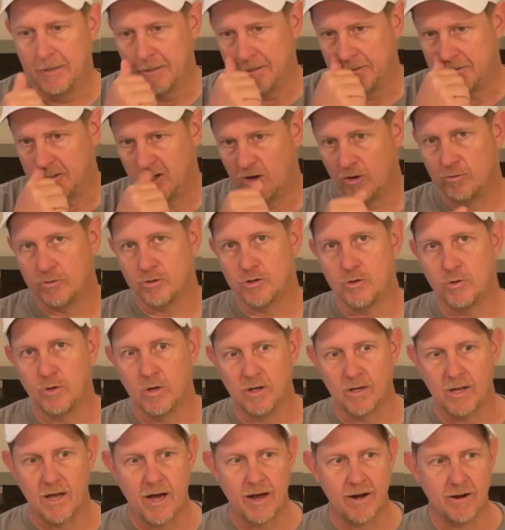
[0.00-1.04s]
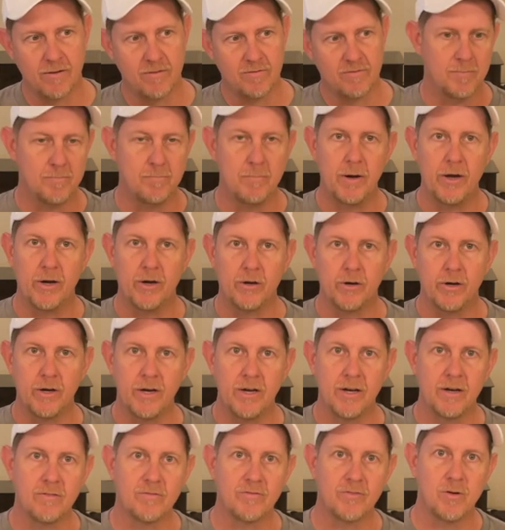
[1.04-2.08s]
don't do a lot of
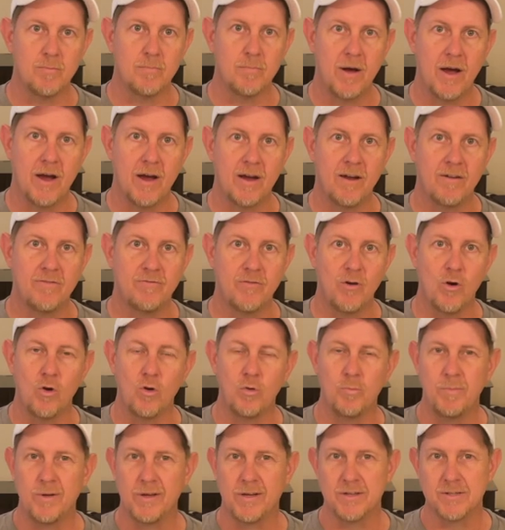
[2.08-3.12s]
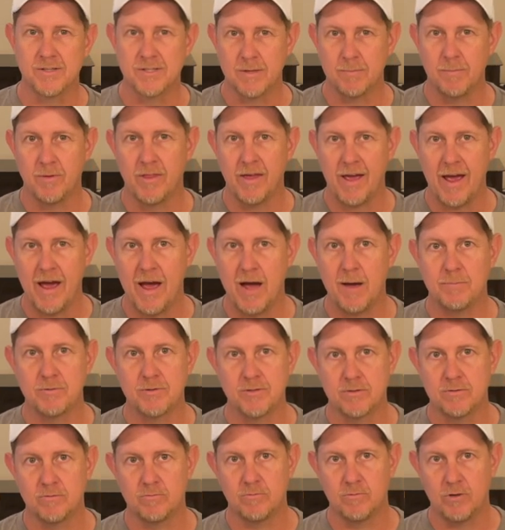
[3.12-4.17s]
mirroring from my phone because some of the apps